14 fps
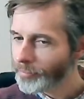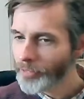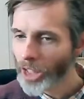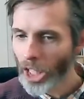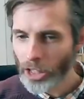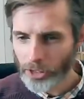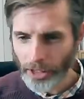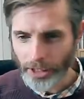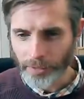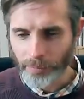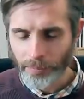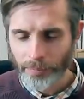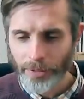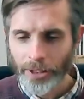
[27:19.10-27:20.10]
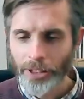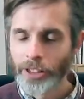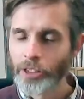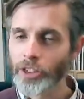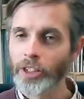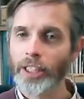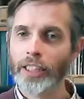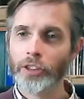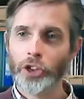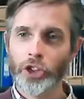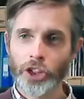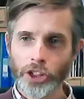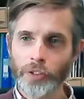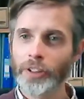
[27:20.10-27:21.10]
Okay, so that's
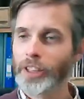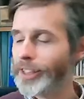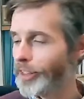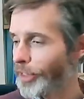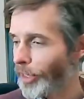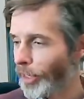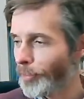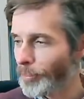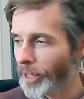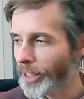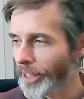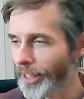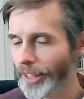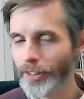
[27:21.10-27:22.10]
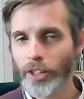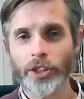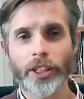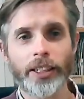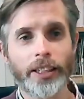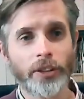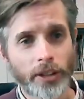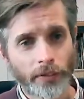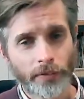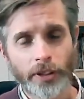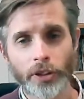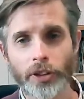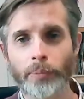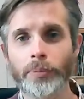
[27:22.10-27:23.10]
tuning the guitar by ear. Like I say, it's
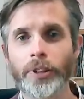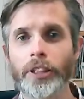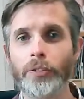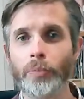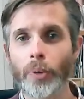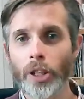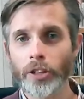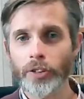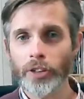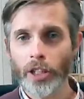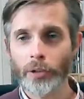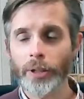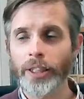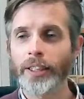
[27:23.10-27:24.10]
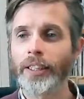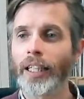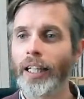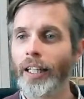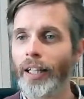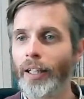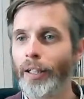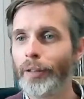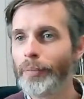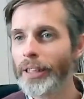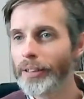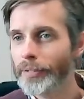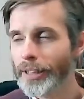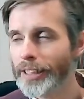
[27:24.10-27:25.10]
definitely something worth knowing.
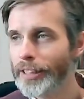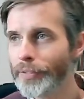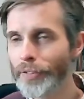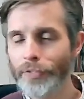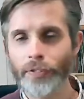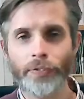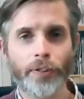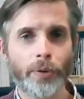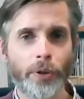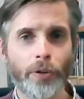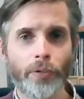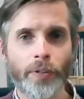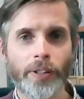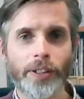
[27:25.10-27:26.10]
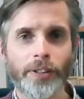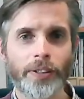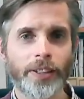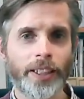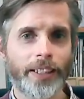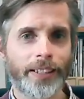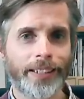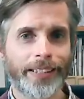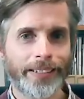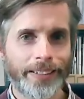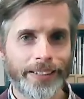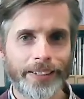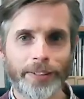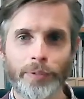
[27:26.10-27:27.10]
Even if you feel you're not very good at it, at
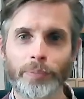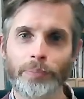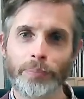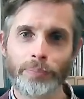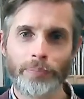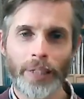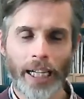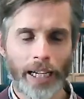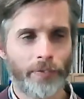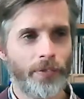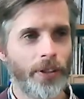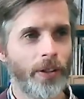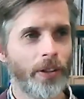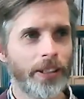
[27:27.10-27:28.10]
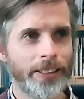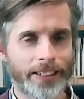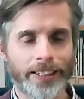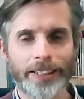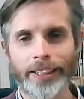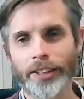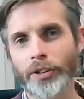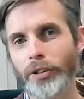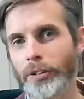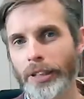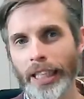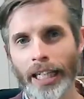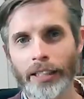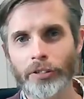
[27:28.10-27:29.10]
least have the idea there so you
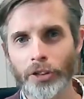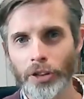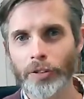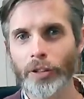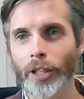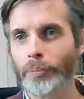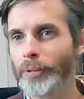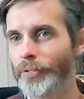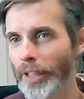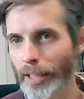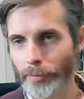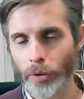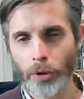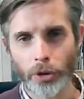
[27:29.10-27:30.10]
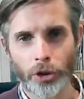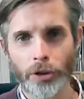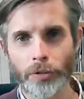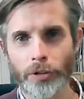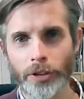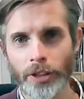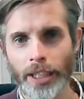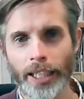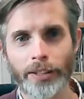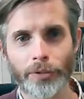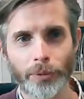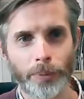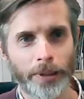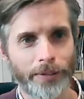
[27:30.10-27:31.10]
can tune up if you haven't got a tuner to
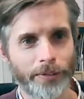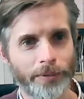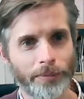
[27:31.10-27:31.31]
hand or whatever.